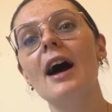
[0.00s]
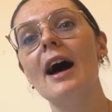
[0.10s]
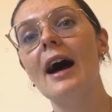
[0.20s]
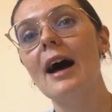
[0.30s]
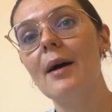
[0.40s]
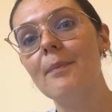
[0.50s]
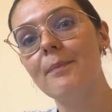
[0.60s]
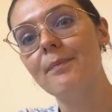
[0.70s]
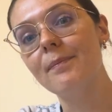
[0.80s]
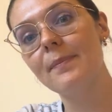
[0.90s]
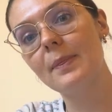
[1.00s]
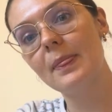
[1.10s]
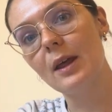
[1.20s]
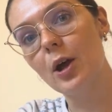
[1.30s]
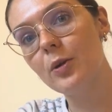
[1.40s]

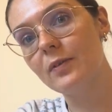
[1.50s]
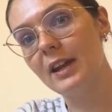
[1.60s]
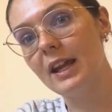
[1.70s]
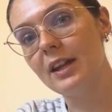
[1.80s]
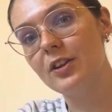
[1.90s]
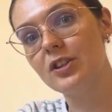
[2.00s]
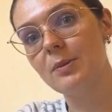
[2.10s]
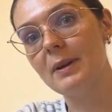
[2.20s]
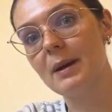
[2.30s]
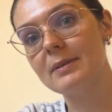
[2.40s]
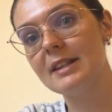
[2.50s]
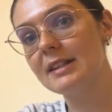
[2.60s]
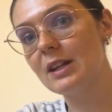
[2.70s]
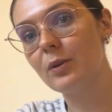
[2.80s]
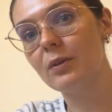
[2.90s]
Hopefully you should be able to
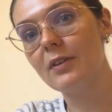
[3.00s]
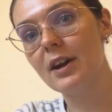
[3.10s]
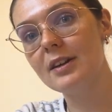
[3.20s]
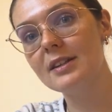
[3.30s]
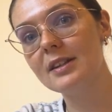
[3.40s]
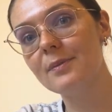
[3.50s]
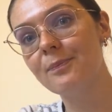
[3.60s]
see all of those.